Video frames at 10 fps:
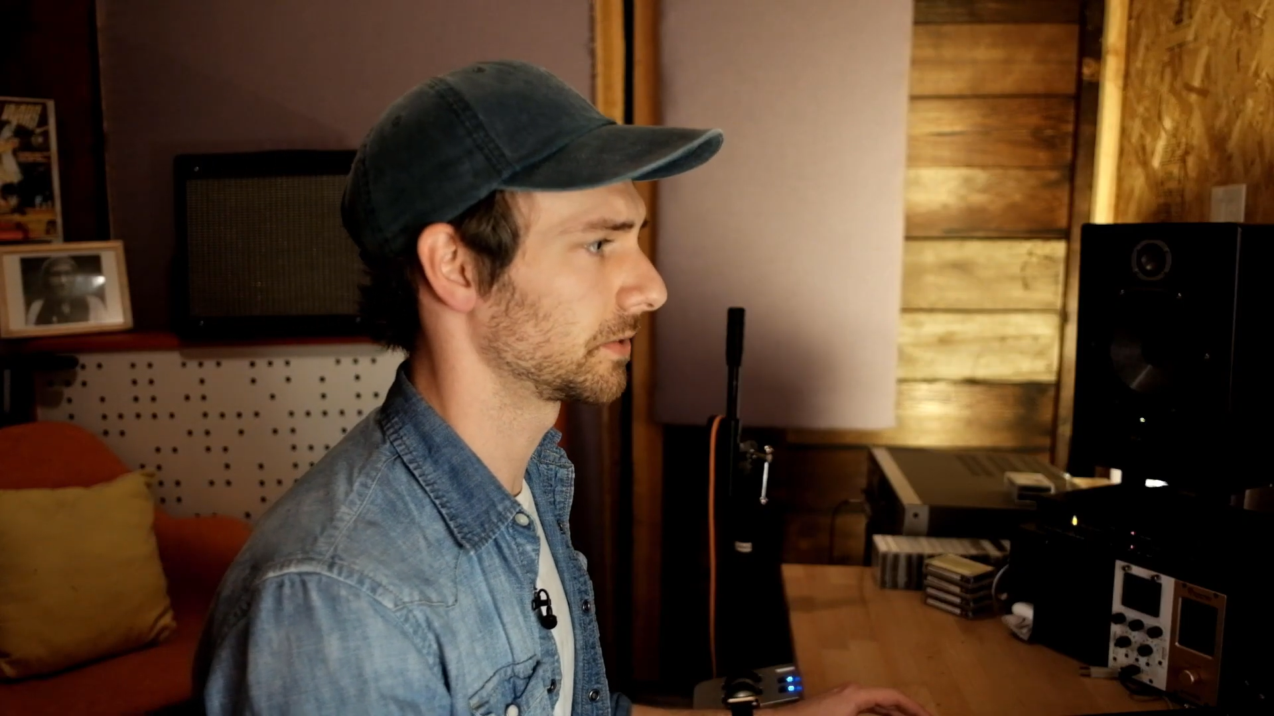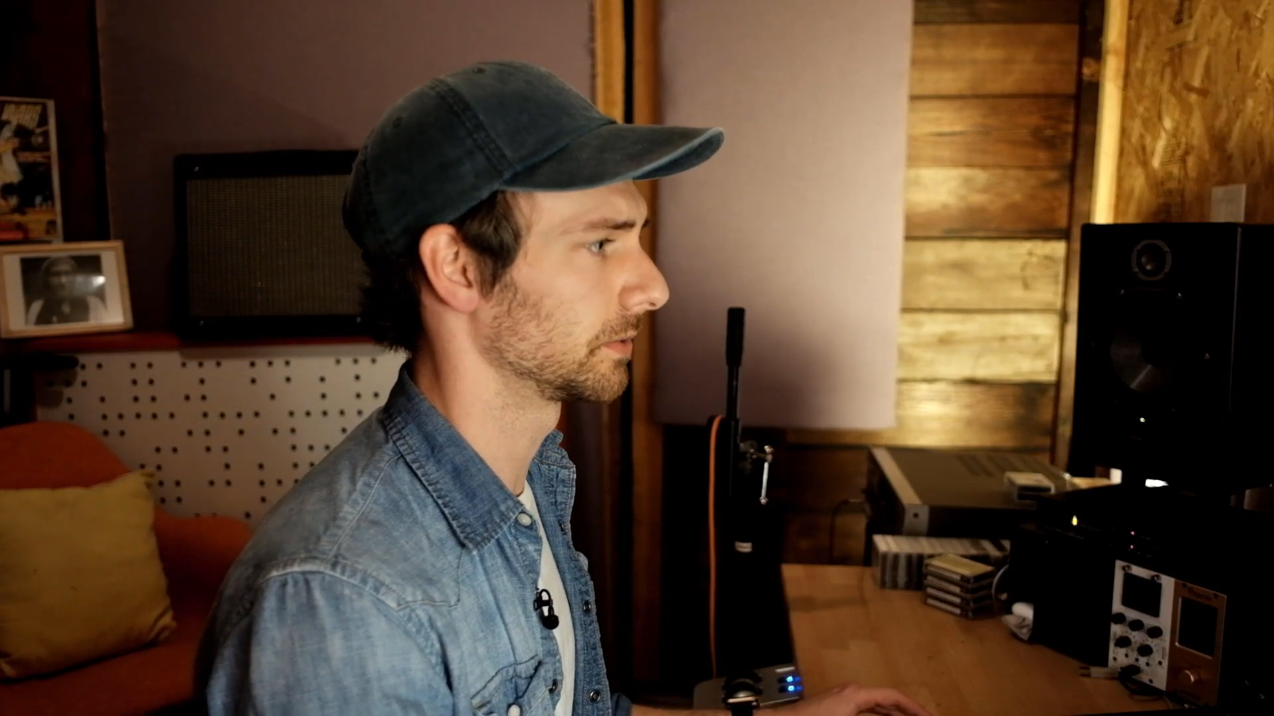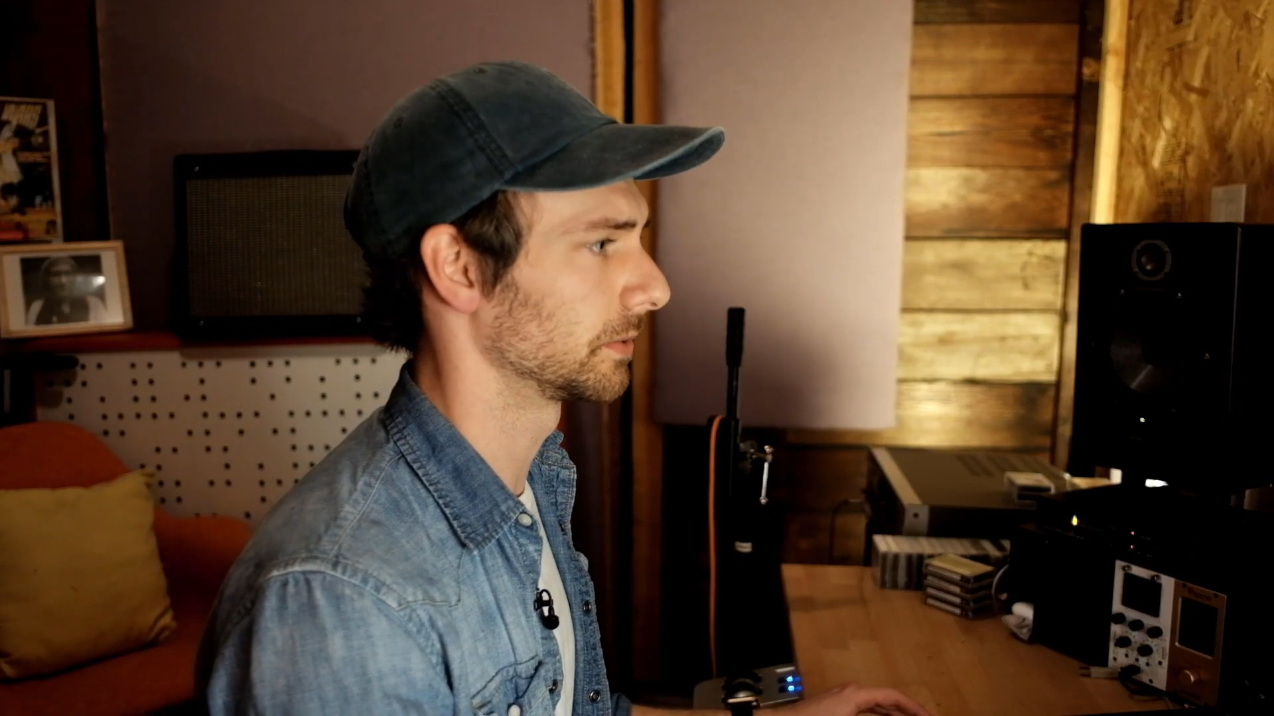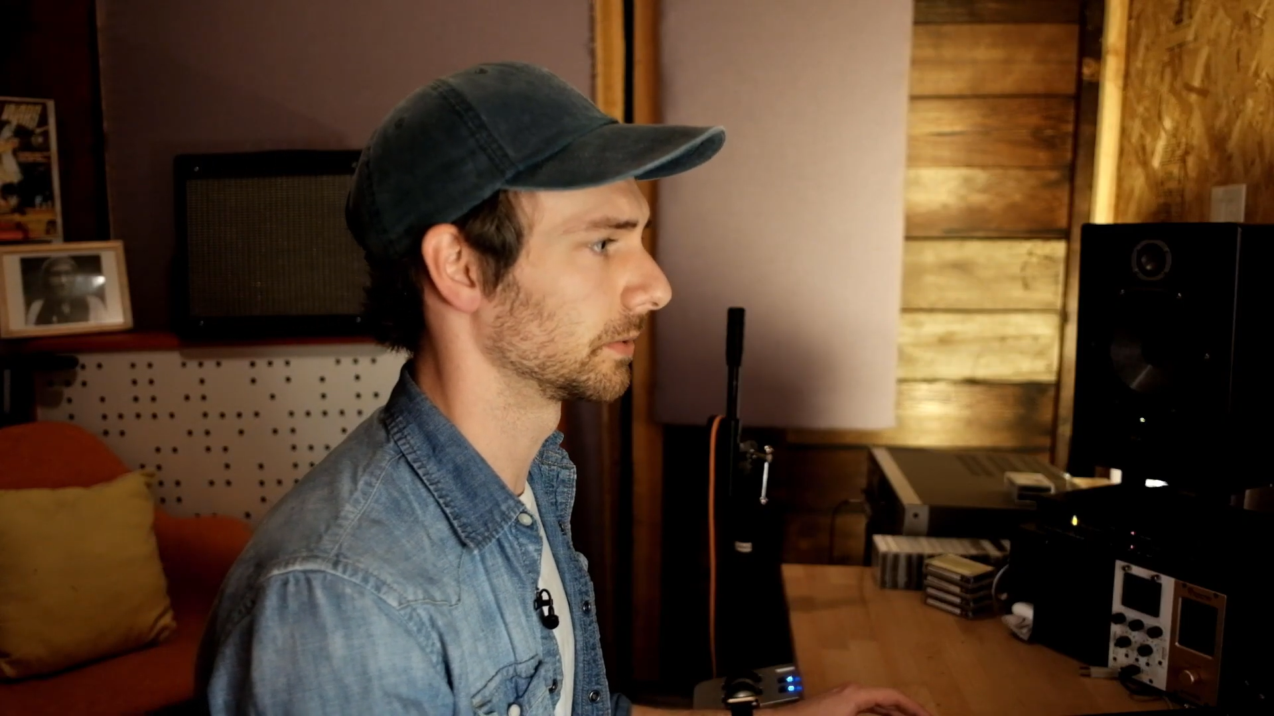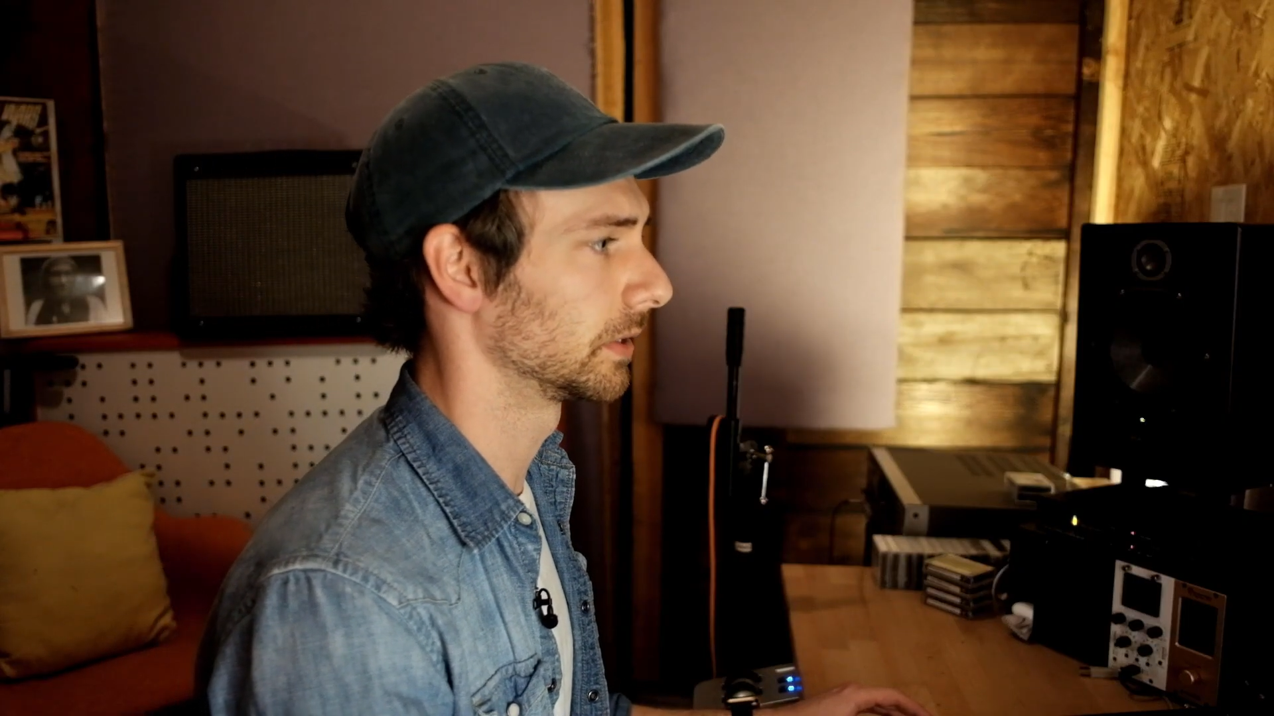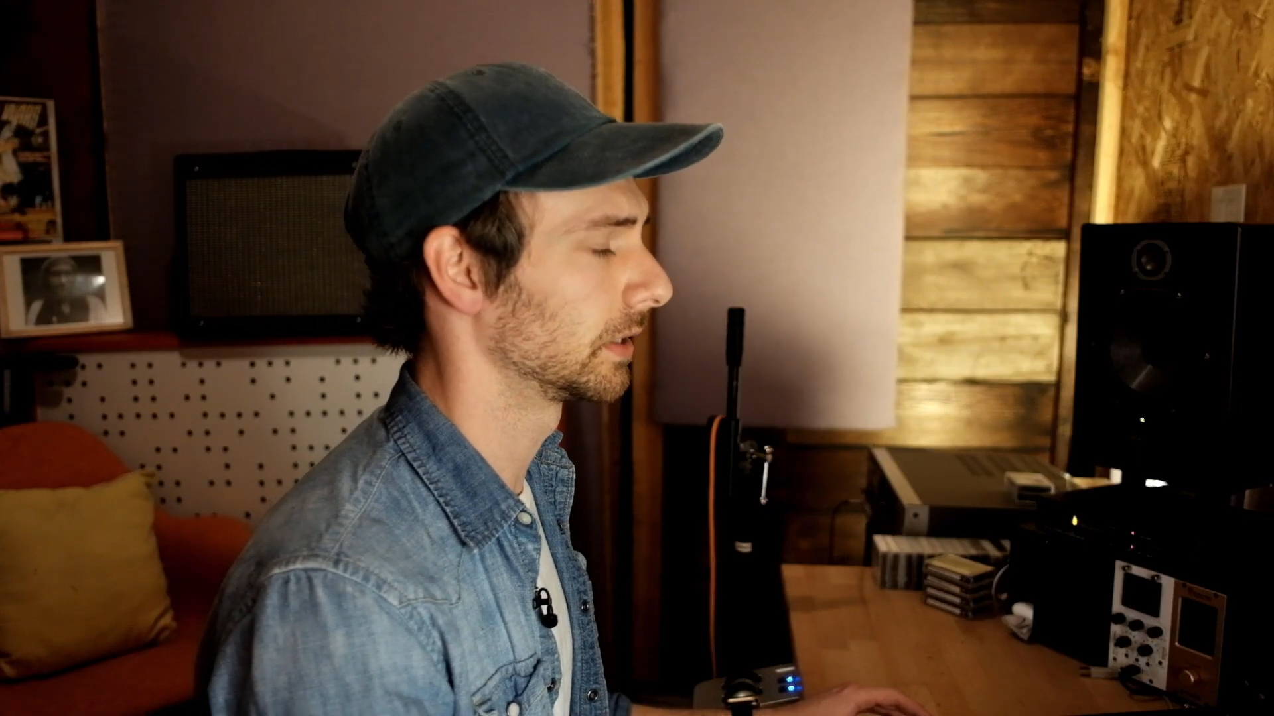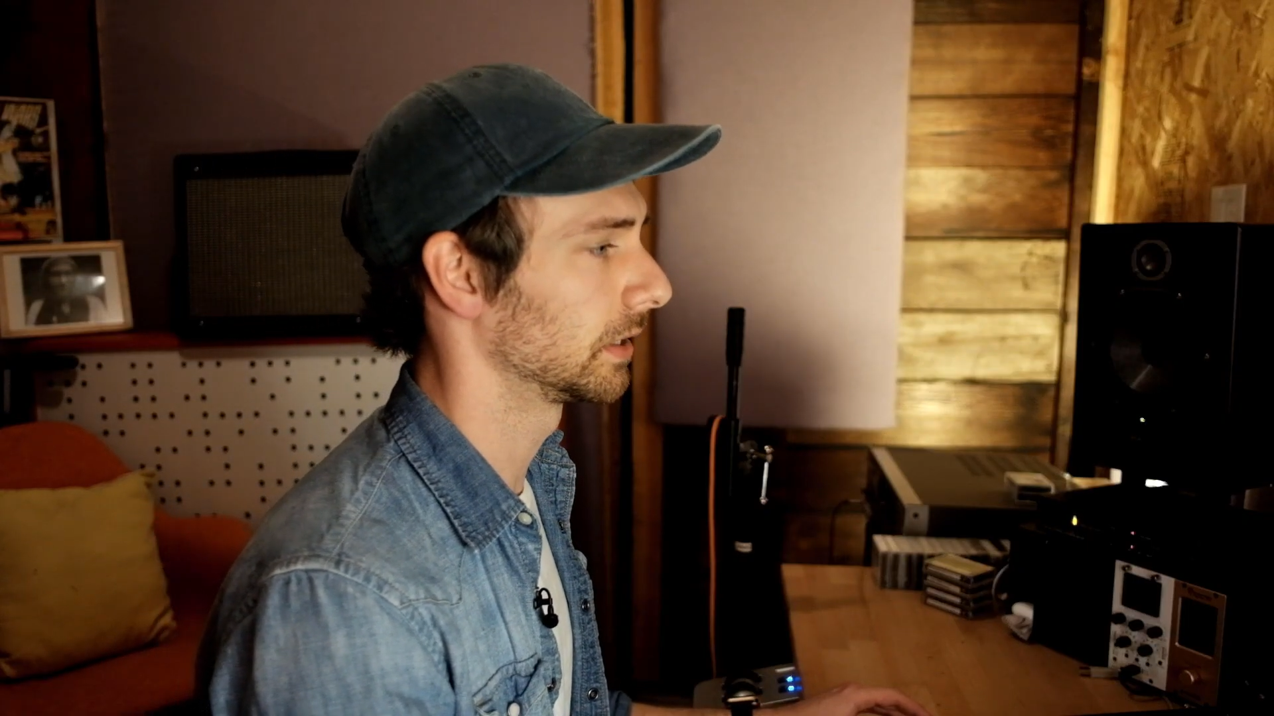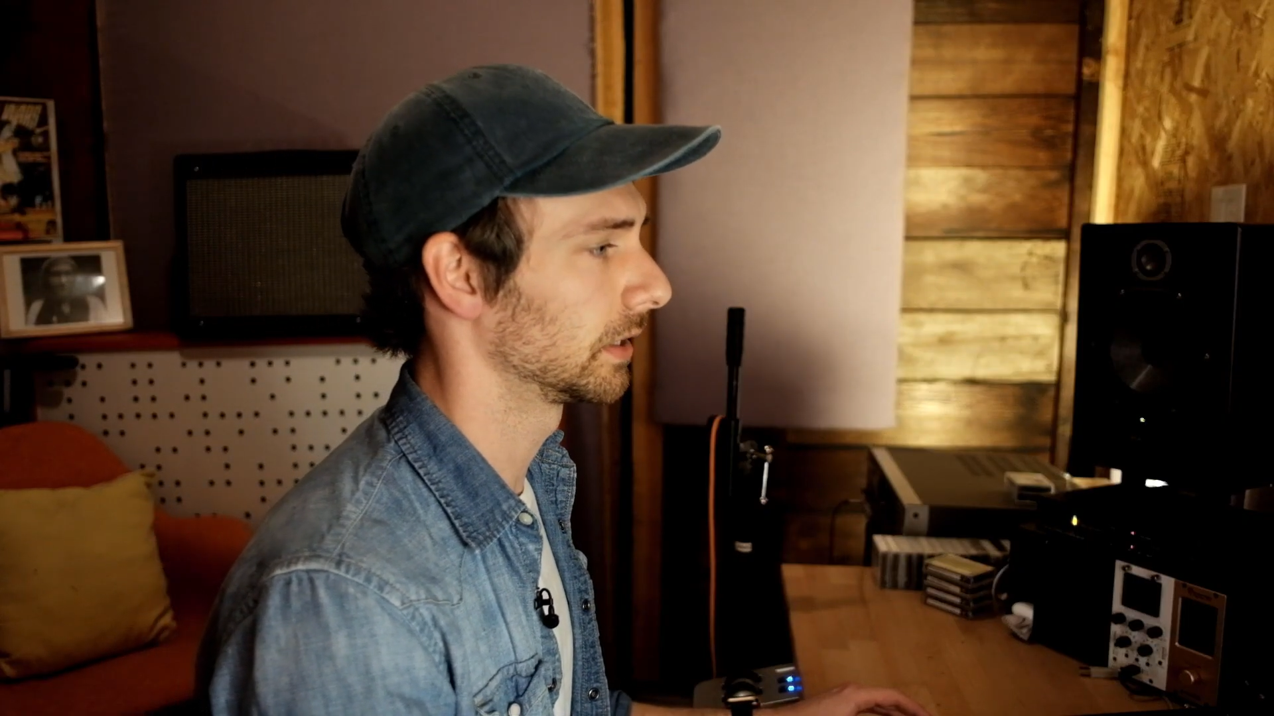to